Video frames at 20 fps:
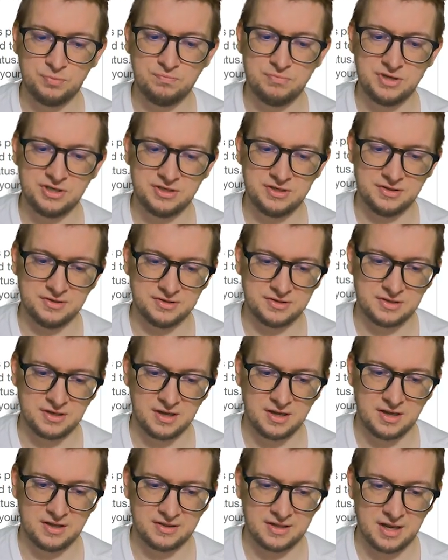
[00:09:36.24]
missions
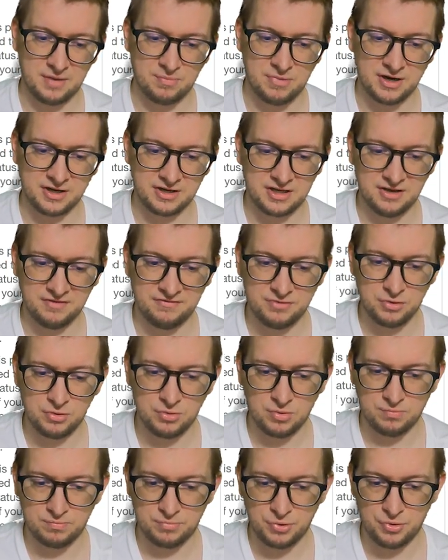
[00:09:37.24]
that might give you
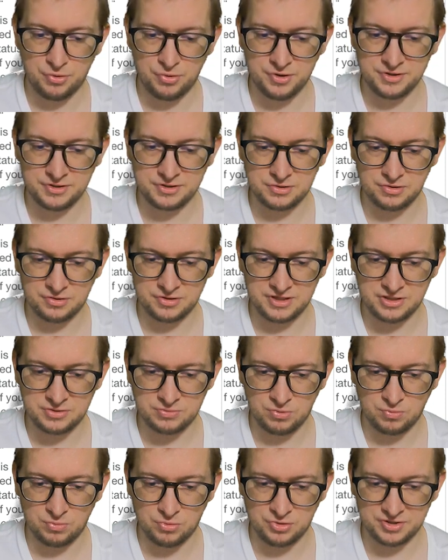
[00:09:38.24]
points or these
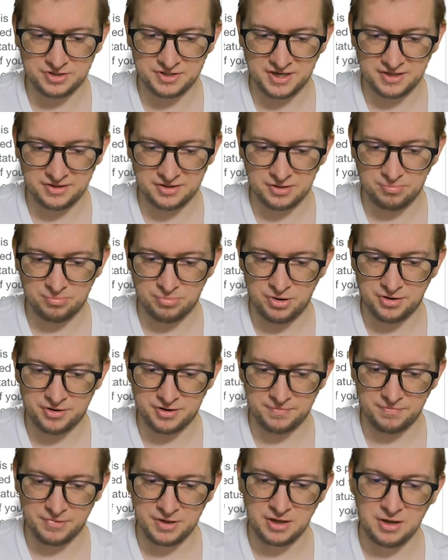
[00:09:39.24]
rewards at the
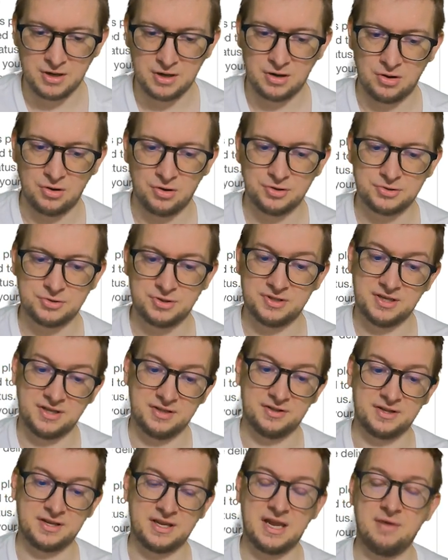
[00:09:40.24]
bottom. Also, at the end
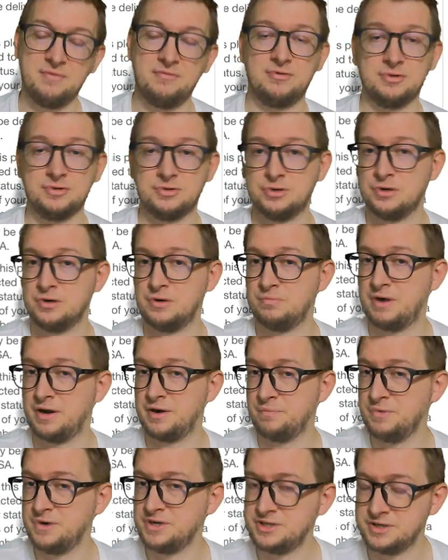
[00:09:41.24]
of the game, for a certain amount
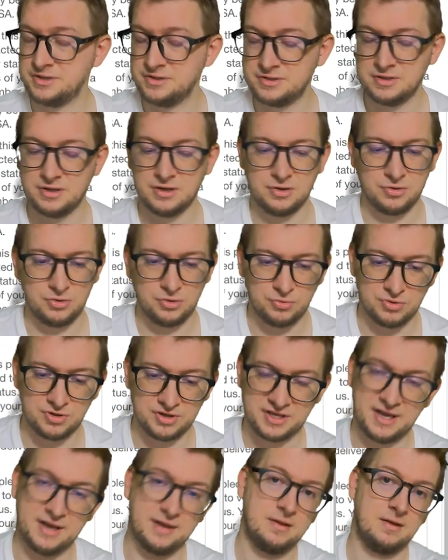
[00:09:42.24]
of missions, you will
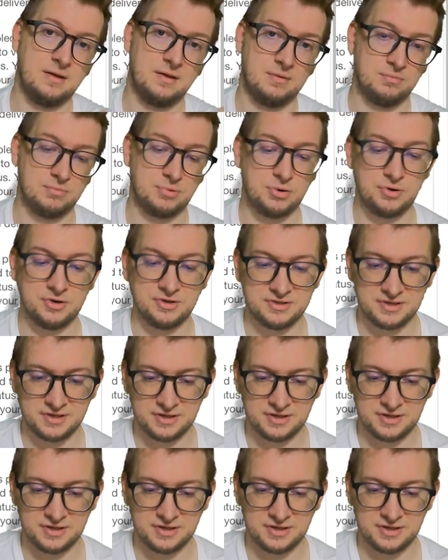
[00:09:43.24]
get points